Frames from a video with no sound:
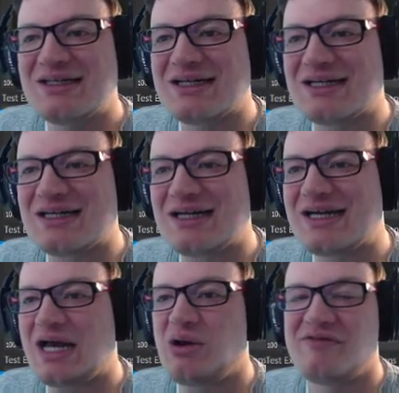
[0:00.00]

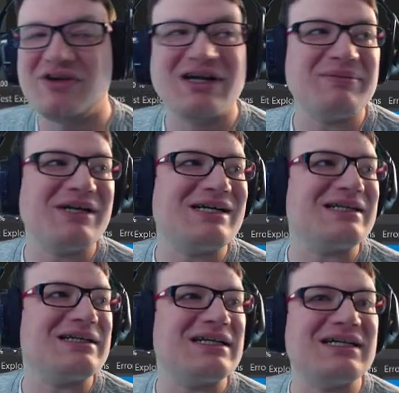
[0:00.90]
I, however, am
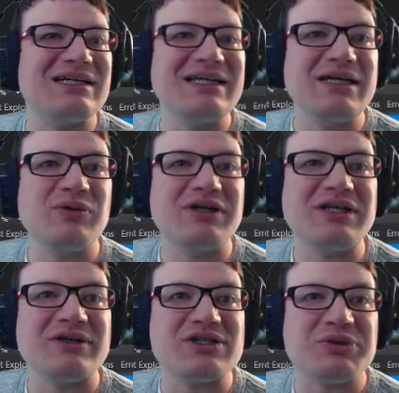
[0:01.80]
not anywhere
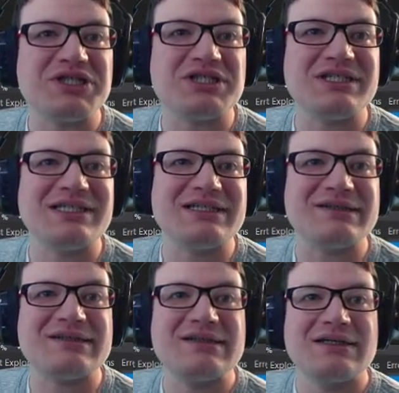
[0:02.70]
near as rich as he
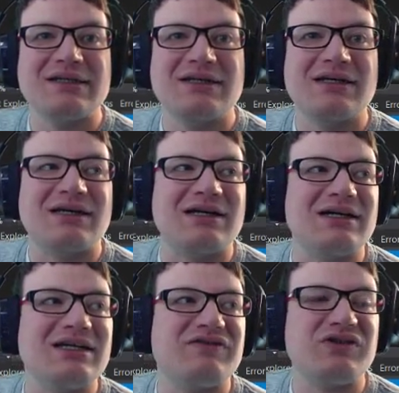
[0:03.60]
is.
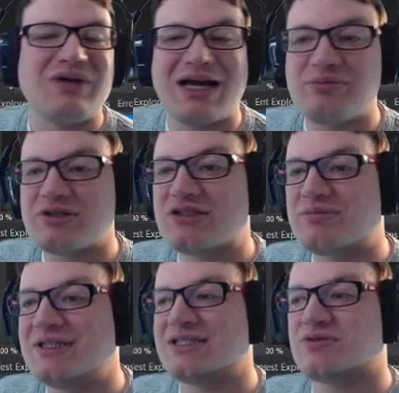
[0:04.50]
If you happen to
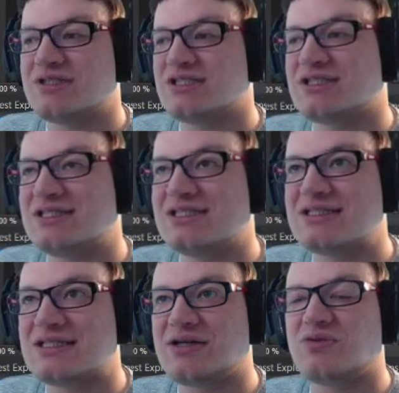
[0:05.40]
be as rich as he
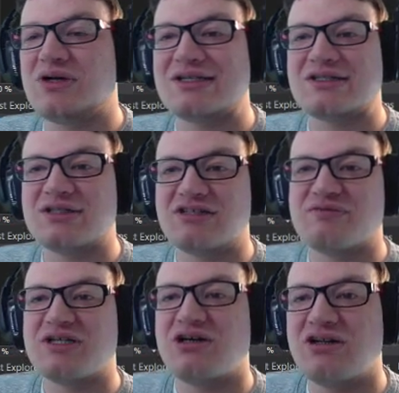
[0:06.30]
is and want to give
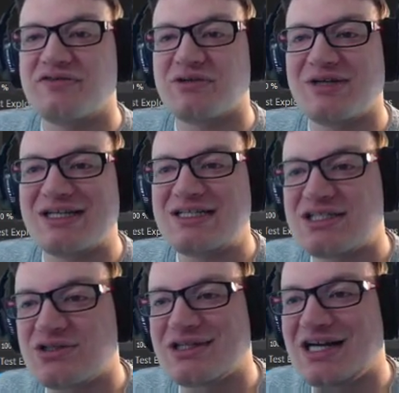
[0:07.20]
me all of your money
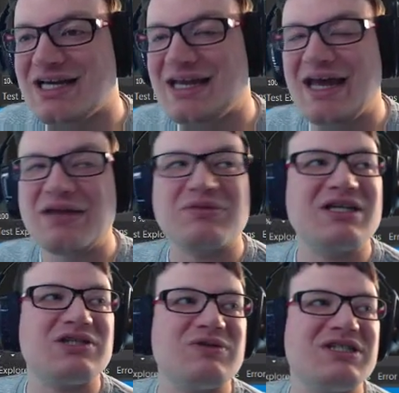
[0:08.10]
so that I can be
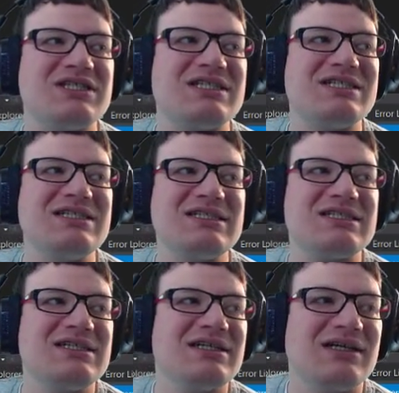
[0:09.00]
as rich as he
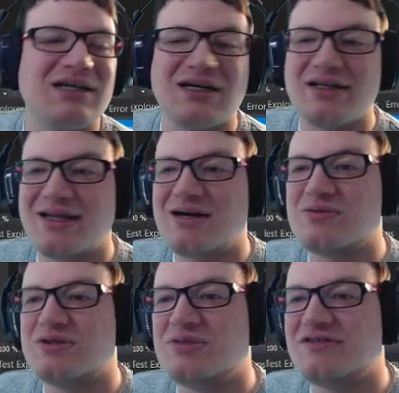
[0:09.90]
is, that
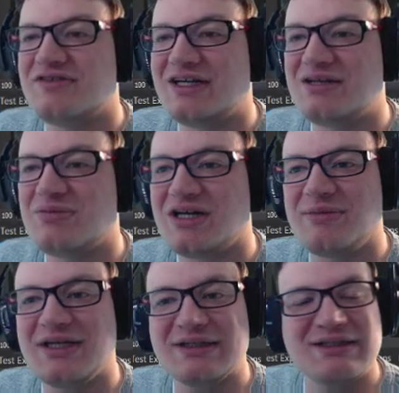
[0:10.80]
would be fine by
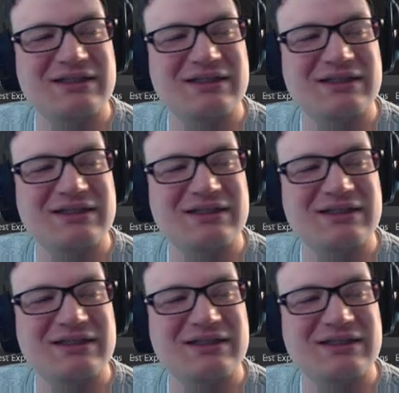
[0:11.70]
me.